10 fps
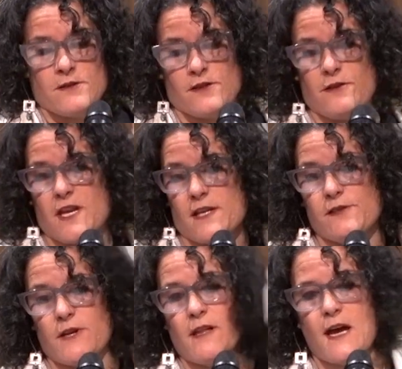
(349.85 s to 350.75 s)
to the
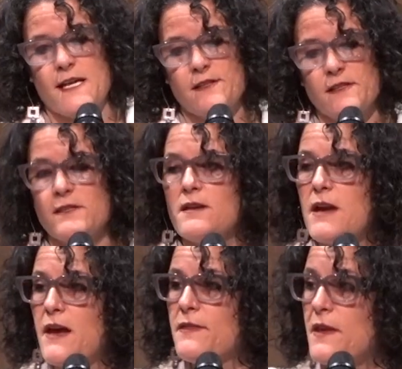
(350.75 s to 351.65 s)
Israelites,
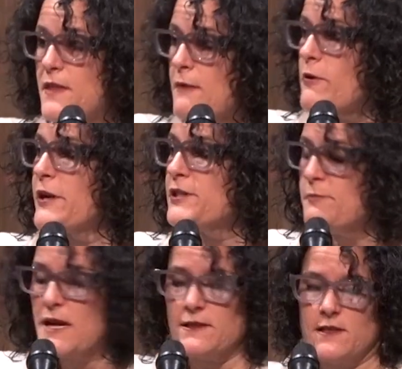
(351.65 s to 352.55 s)
and then they were
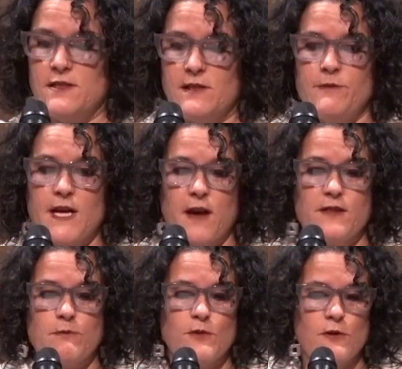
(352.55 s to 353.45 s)
expected to be
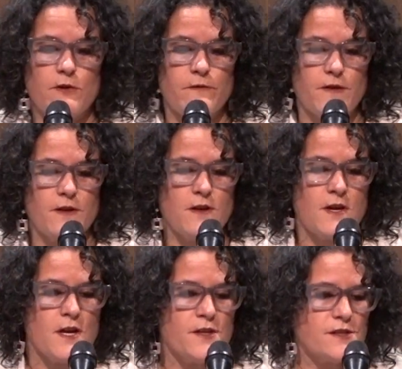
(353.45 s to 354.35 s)
on the move.
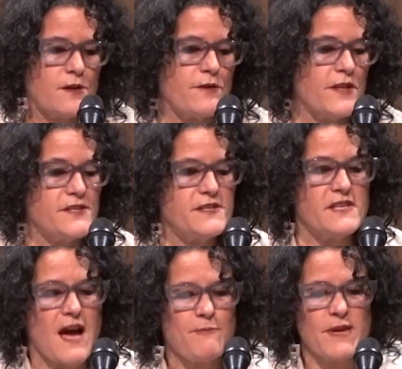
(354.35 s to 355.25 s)
So the
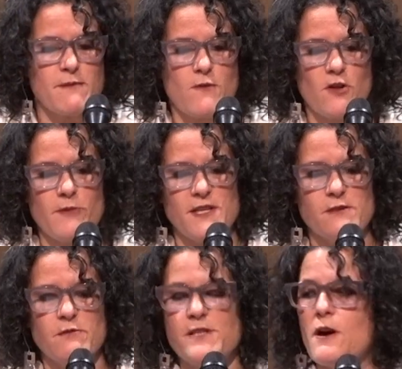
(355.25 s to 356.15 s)
stopping
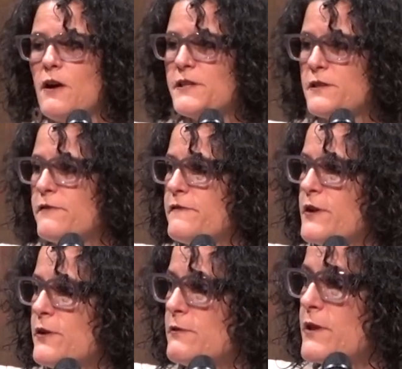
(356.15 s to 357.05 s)
moment was also
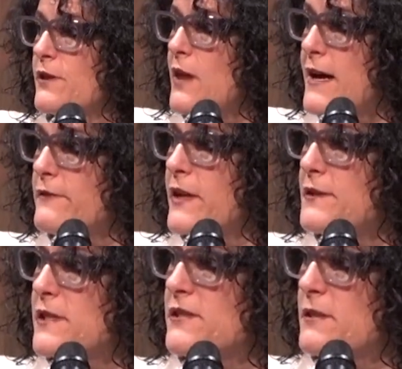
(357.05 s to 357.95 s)
filled with a lot of
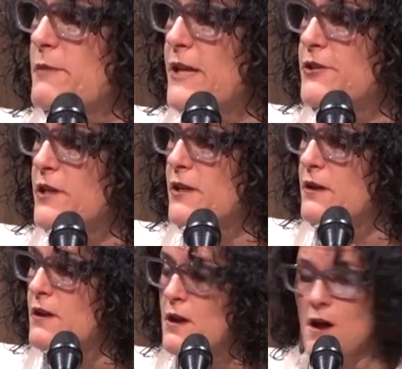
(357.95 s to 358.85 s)

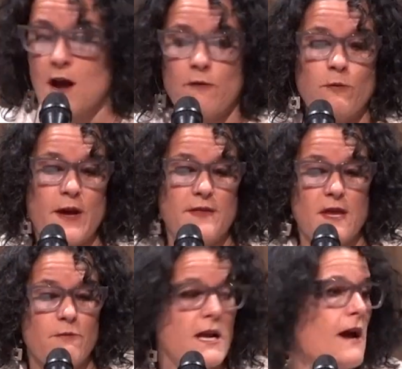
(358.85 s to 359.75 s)
anticipation of when
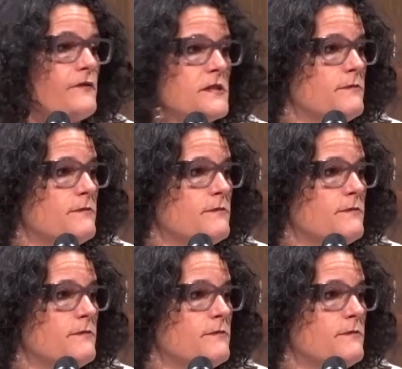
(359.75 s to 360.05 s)
they would have to